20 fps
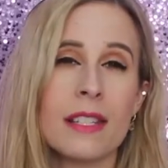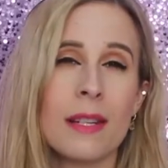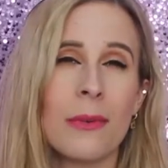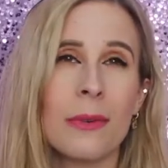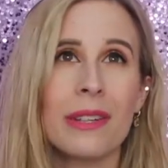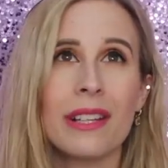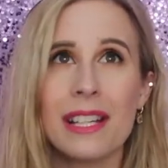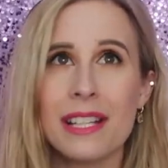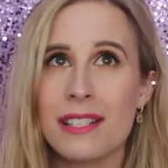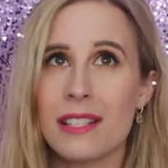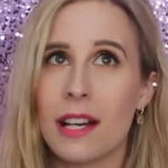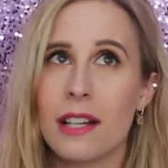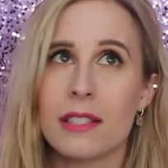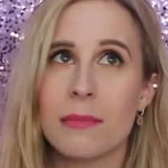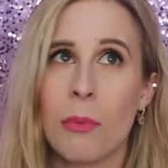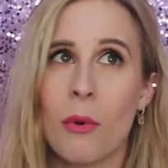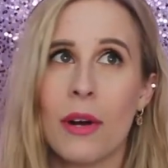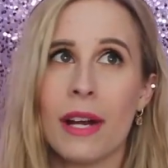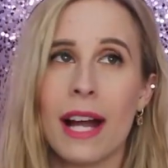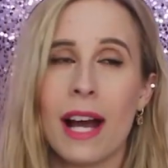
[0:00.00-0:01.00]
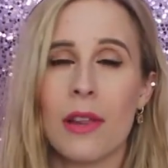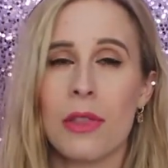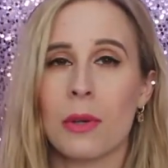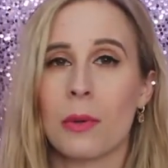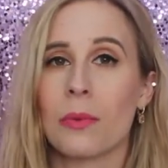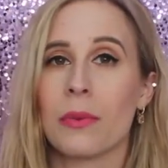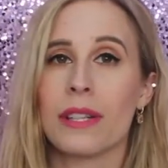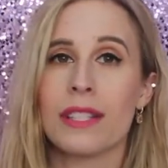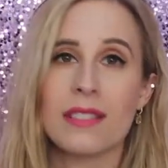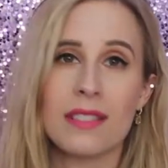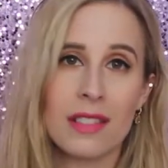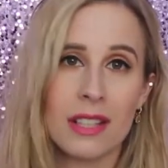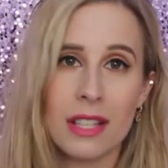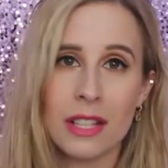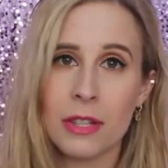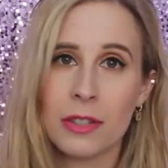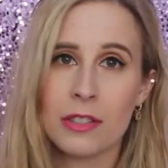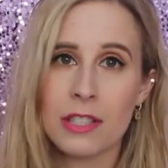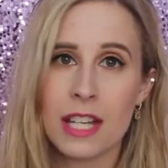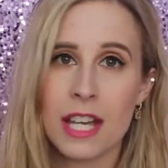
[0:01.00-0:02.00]
and it really does point out the risks
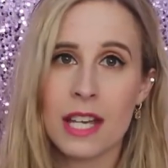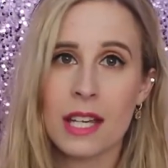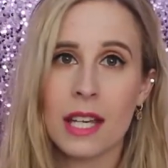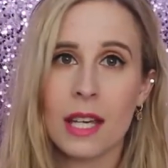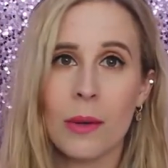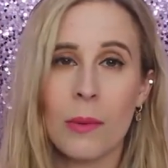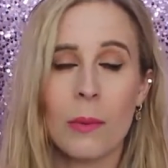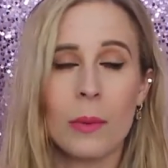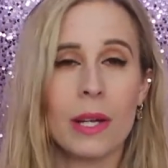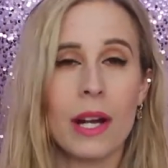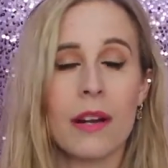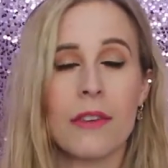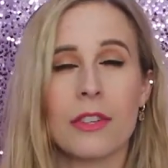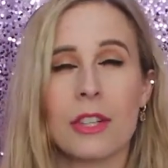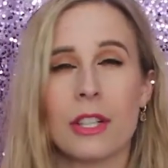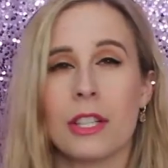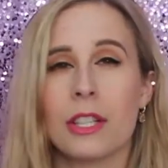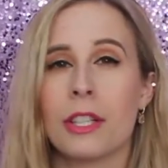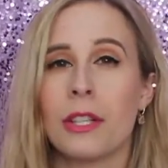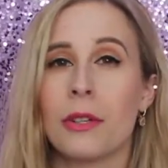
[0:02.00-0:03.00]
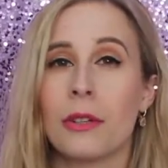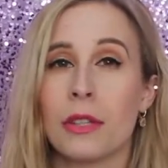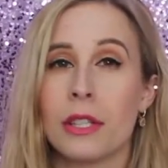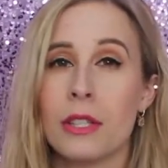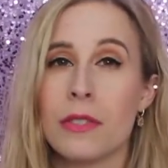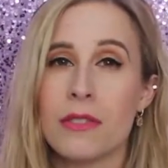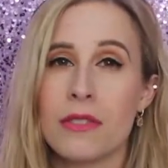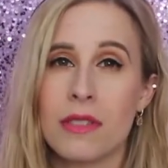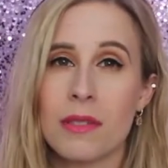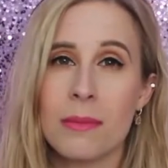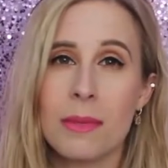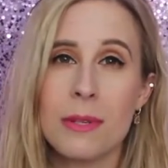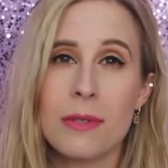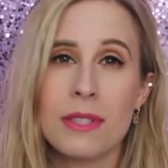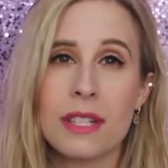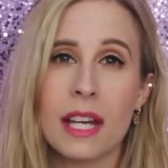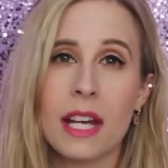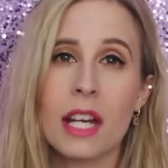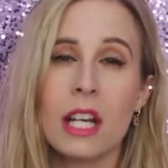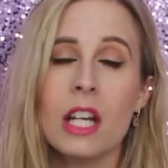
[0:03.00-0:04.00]
that you're taking whenever you're using
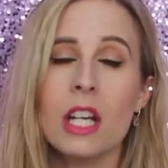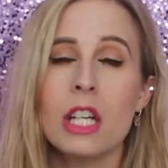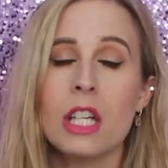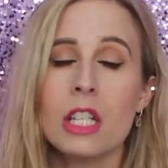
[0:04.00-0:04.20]
music.